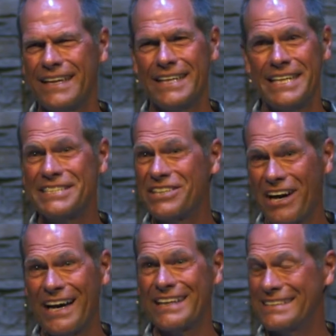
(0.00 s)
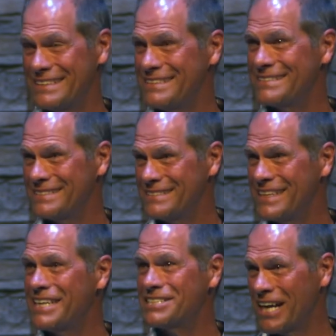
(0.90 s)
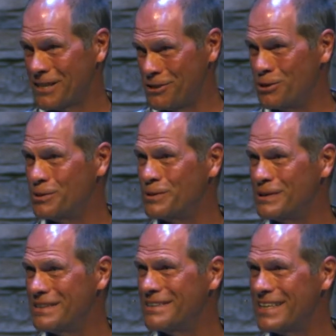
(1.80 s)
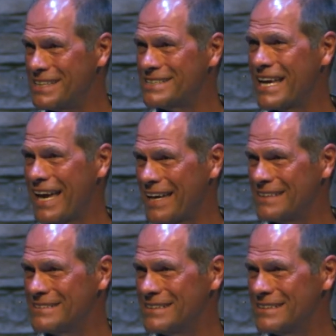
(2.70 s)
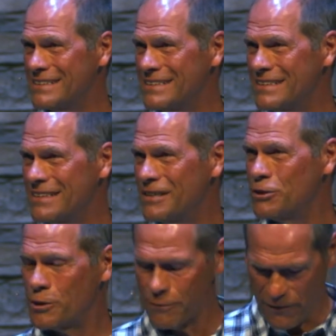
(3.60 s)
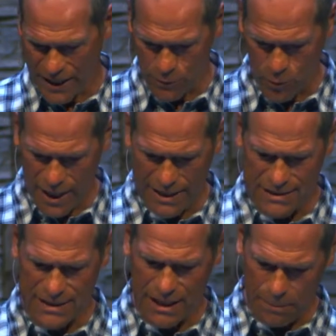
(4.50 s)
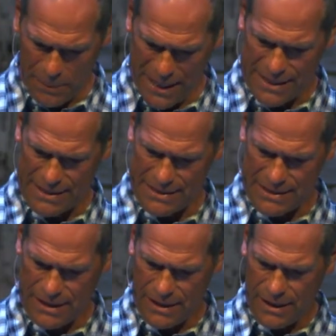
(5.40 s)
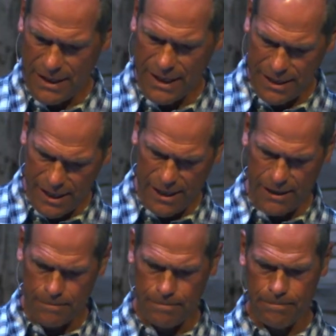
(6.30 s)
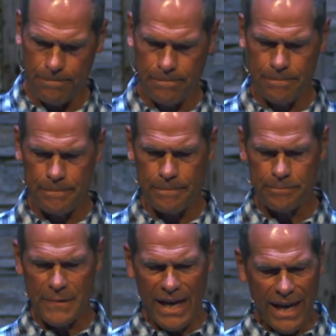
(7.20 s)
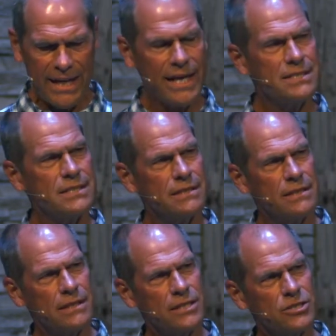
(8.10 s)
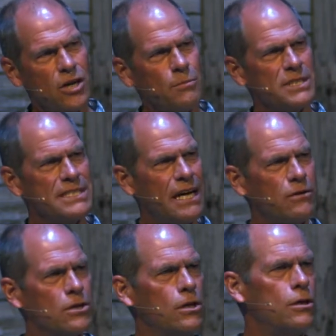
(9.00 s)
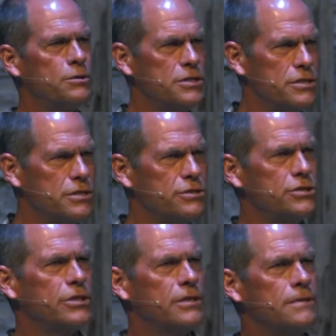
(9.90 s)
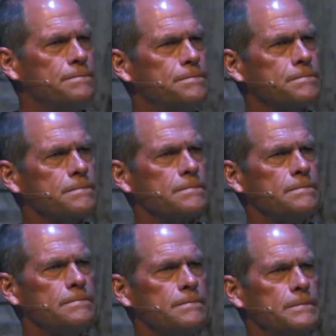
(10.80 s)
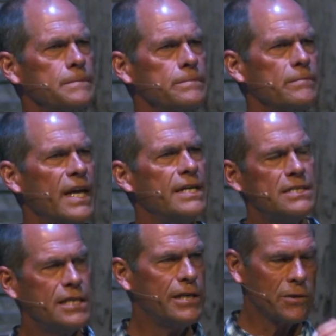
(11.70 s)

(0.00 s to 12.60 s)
And he's got it. He's got you in his hands. You can find rest and peace in him. And as the psalmist now closes his journal, and he's sitting